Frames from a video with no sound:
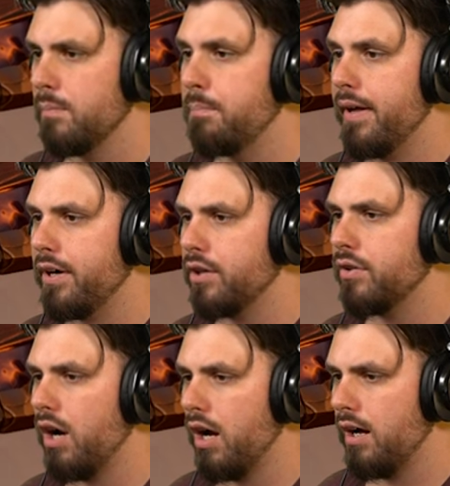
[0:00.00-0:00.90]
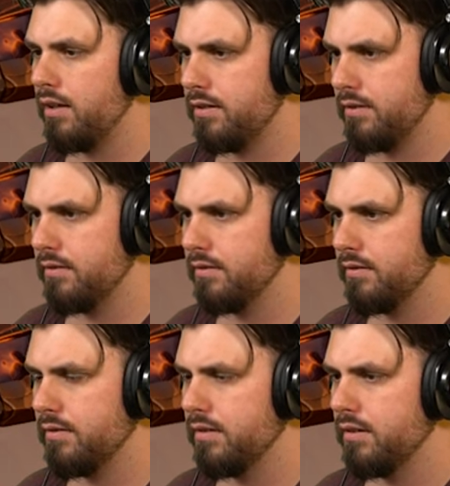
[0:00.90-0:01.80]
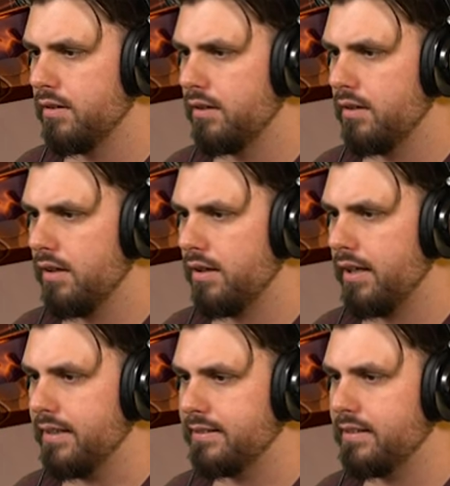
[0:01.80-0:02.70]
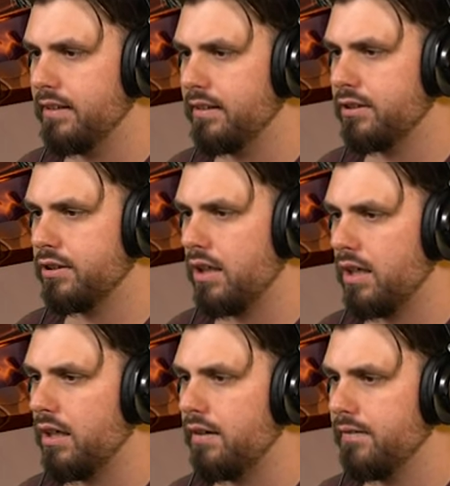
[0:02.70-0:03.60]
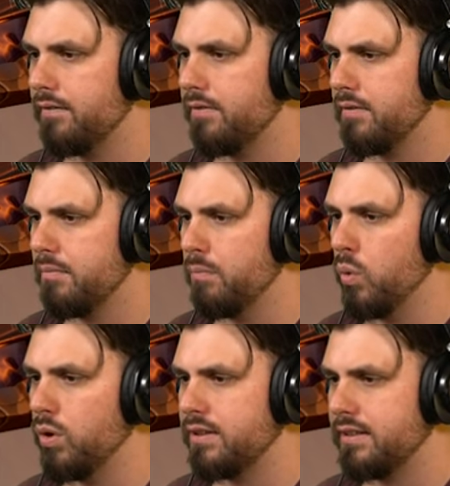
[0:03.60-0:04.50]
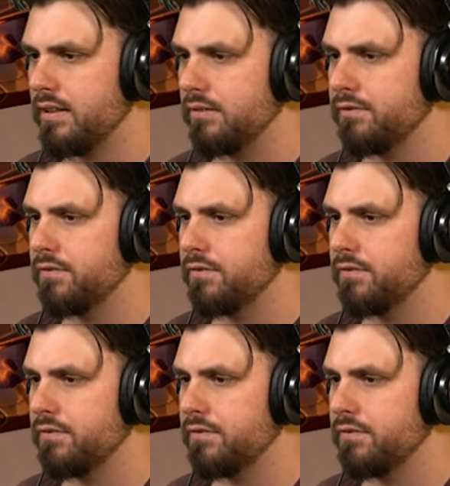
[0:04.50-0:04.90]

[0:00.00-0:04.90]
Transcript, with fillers: Better rod. Okay, steel saw. More stuff.